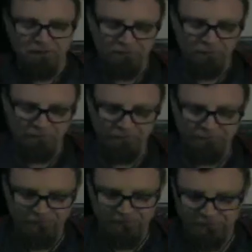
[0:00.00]
sorts of
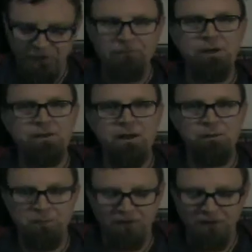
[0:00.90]
fun stuff like
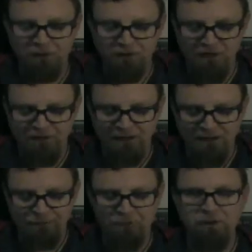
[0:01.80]
that. But they're chasing
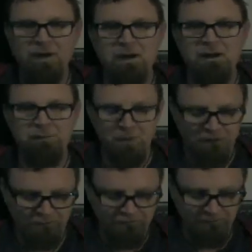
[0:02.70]
after a
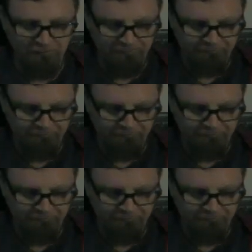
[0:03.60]
monster.